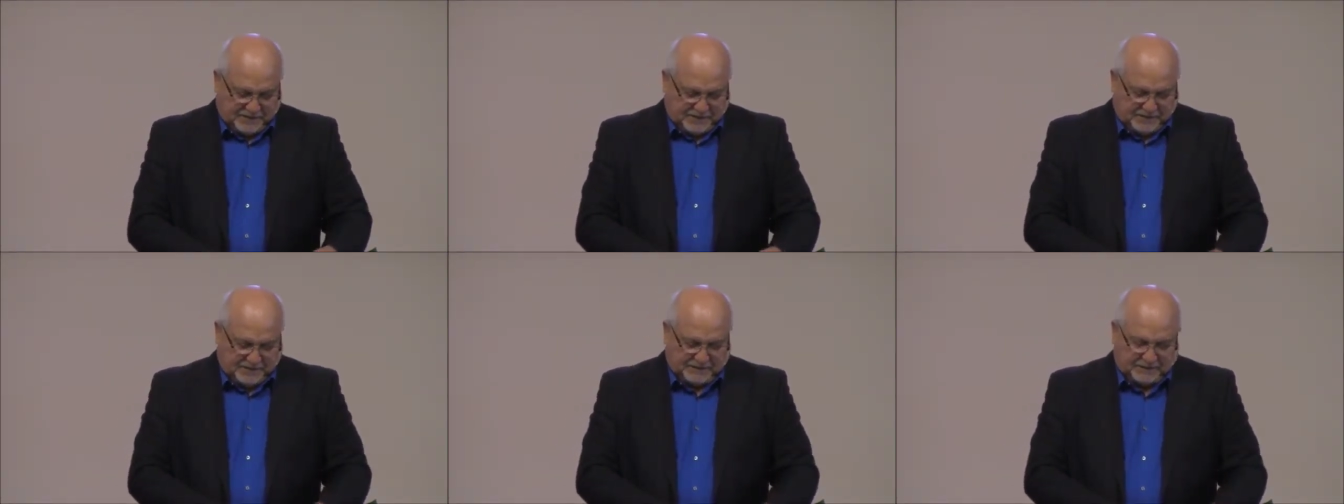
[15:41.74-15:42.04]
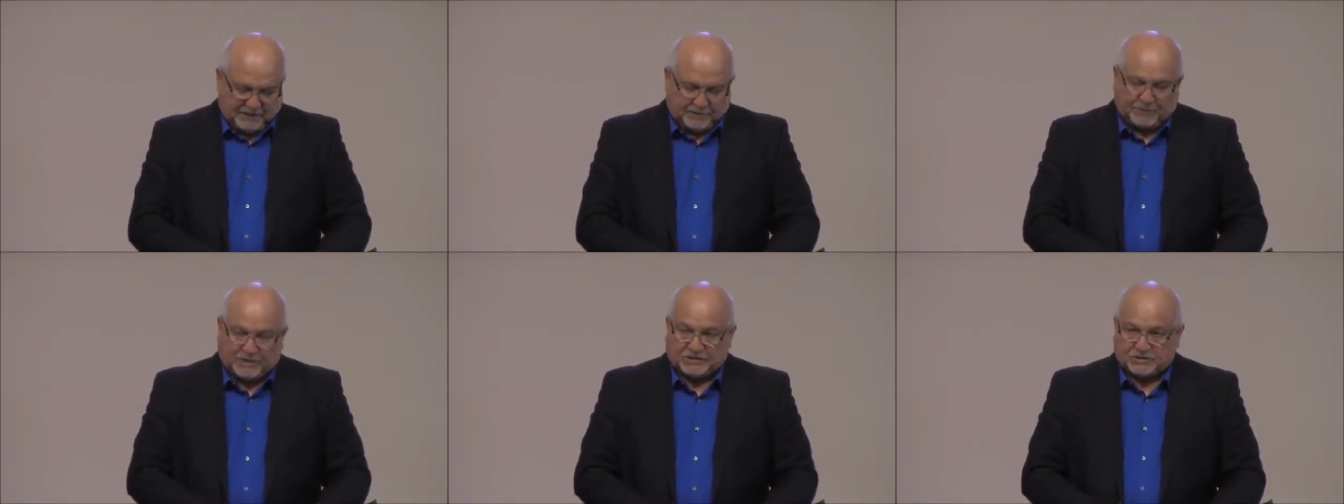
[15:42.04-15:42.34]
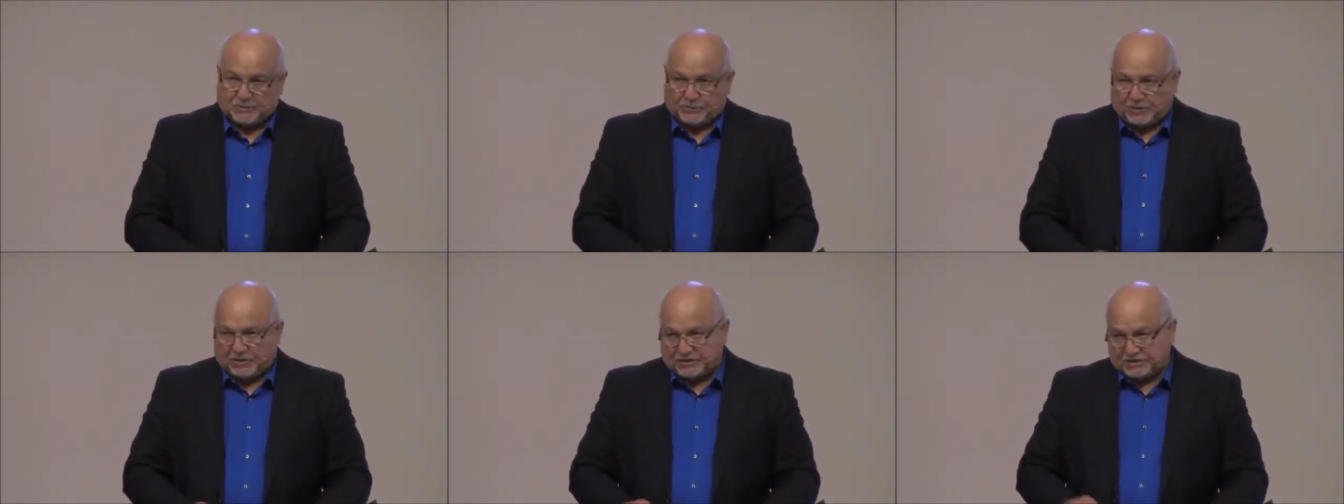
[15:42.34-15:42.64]
And the
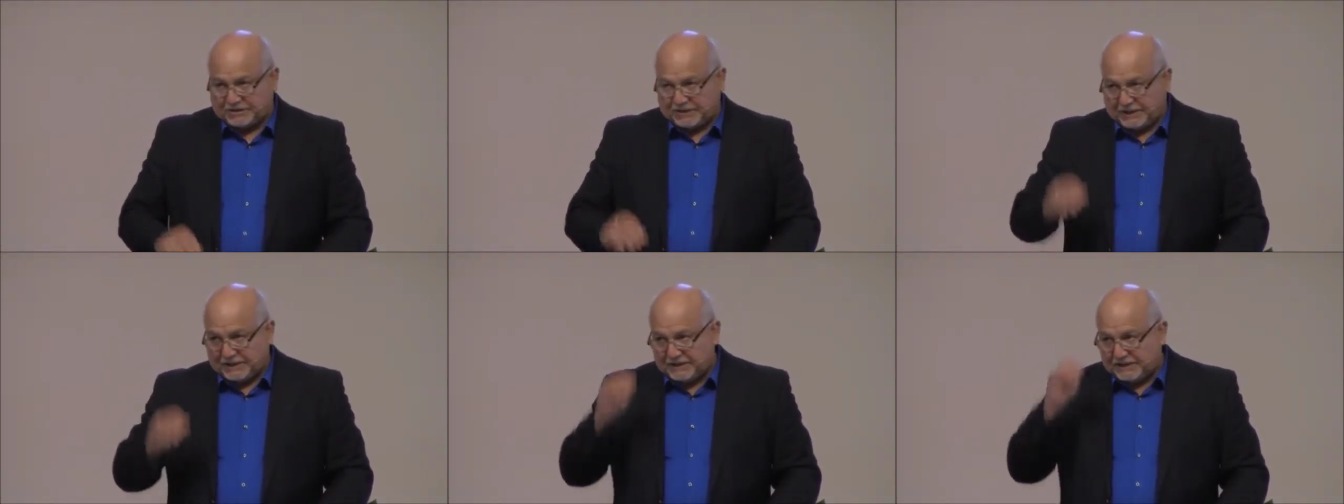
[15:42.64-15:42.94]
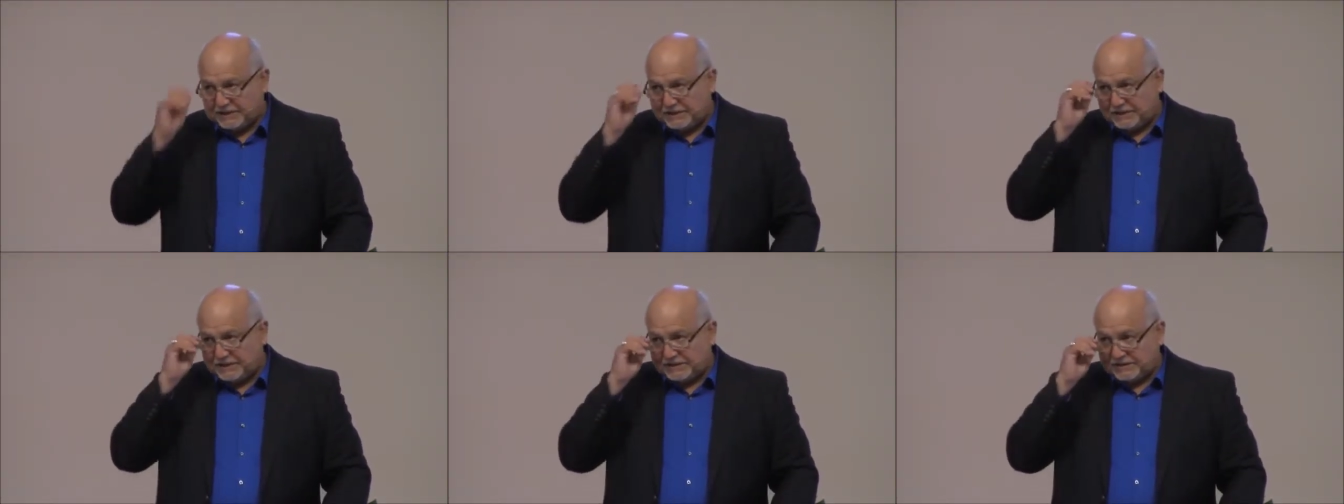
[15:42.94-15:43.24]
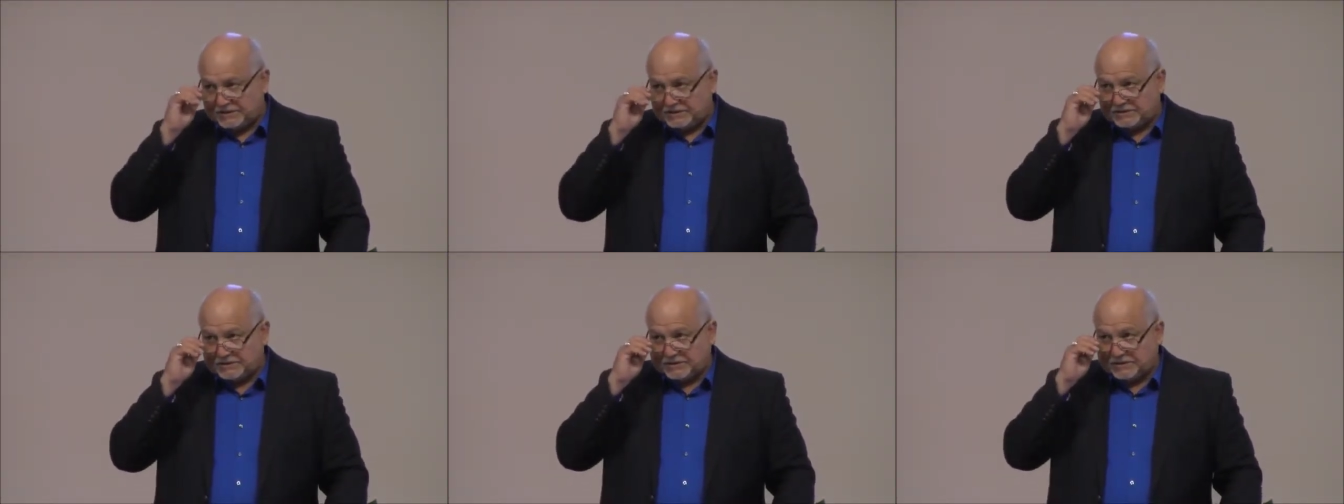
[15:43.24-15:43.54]
Apostle Paul is ending
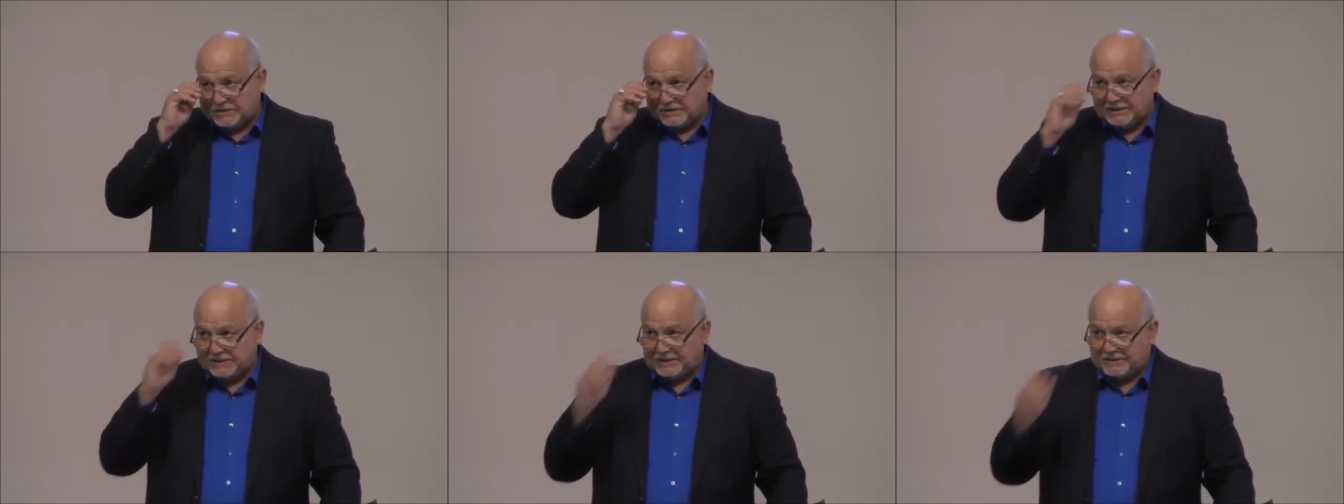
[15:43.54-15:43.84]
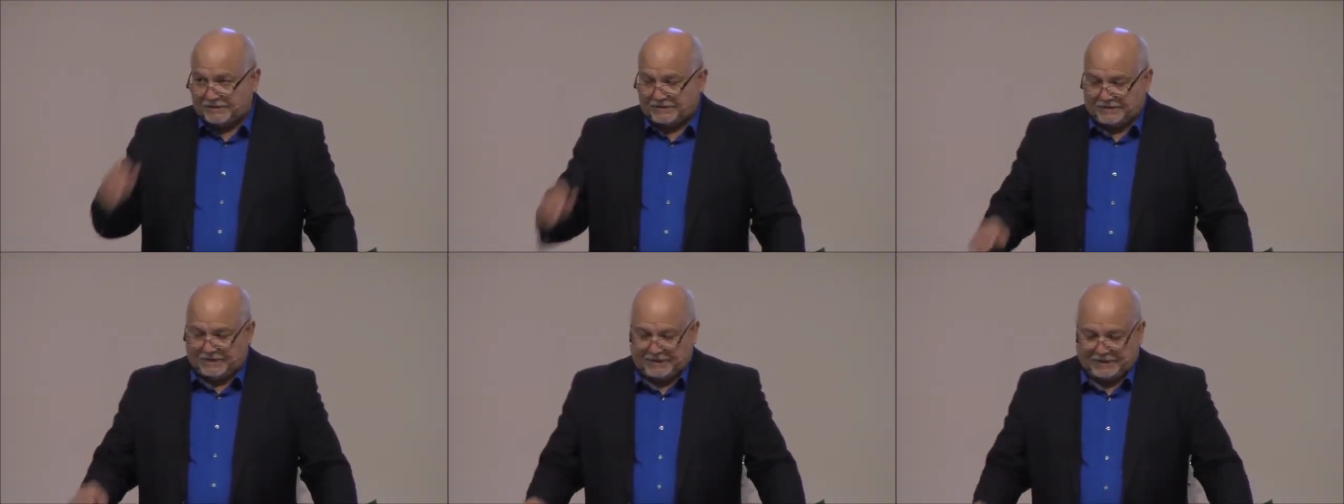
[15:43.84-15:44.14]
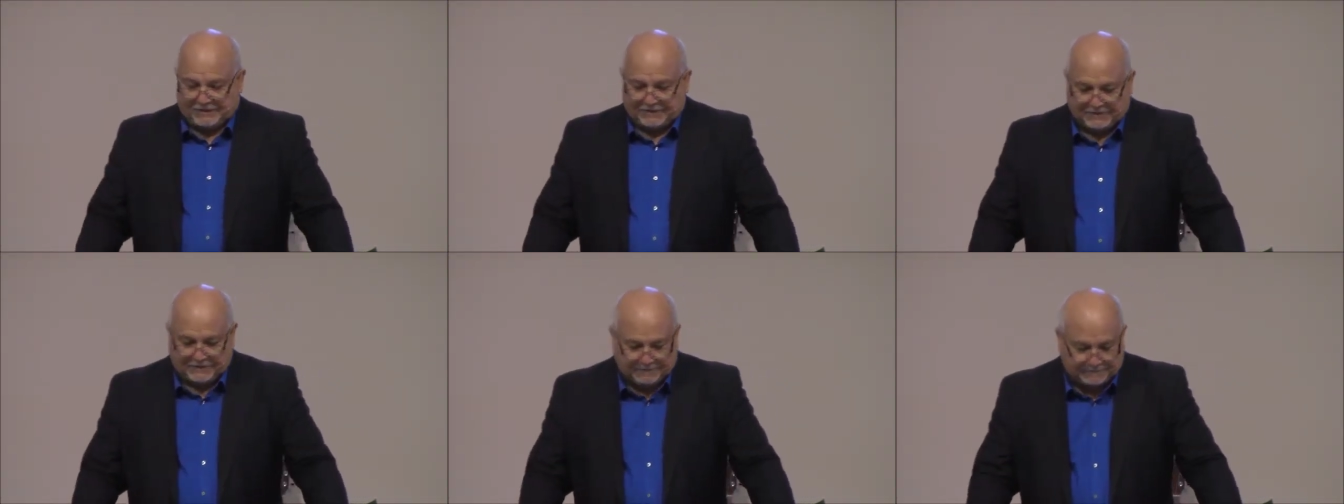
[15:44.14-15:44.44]
this letter
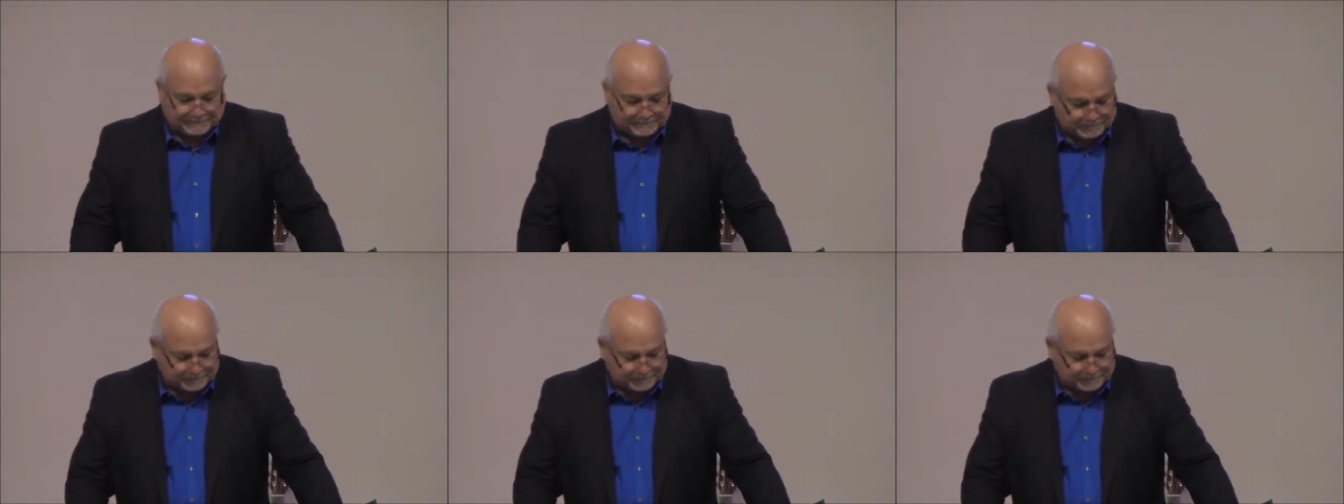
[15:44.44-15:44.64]
here.